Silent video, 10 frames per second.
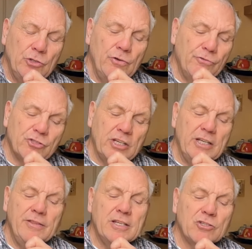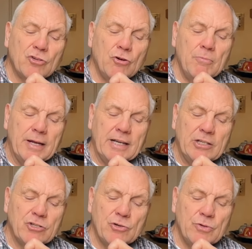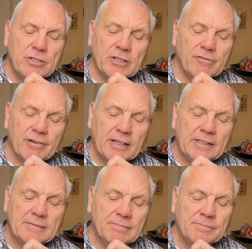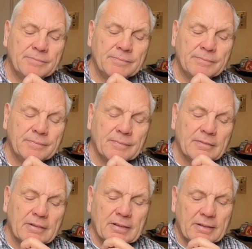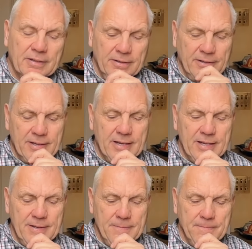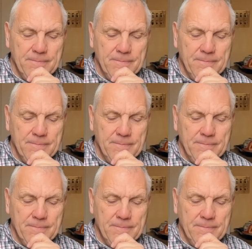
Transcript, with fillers: You've seen this coming intuitively okay